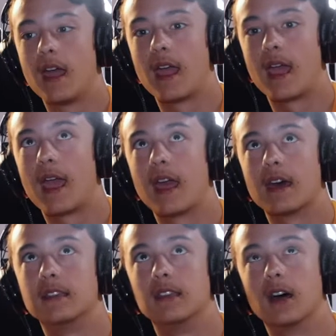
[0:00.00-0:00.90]

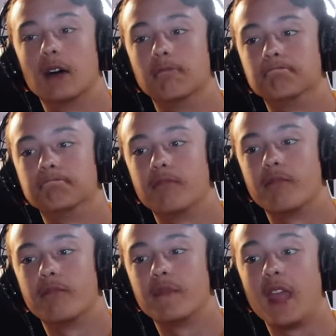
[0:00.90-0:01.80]
And
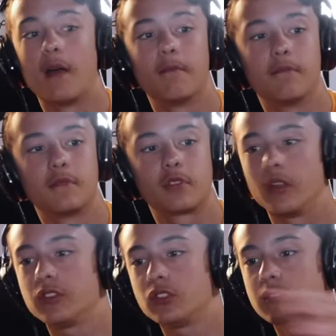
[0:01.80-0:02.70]
yeah, so
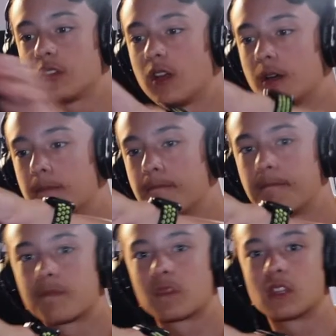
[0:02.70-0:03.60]
let's just
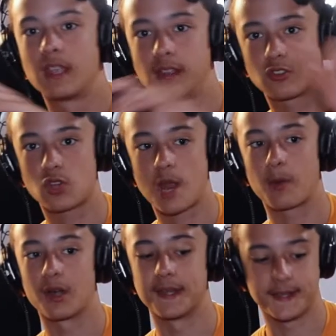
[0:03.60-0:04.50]
get this
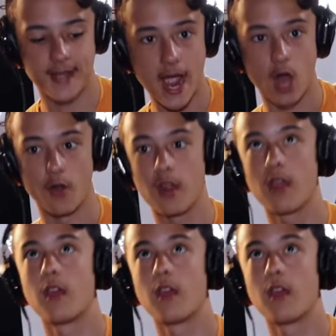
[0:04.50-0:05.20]
tripod down,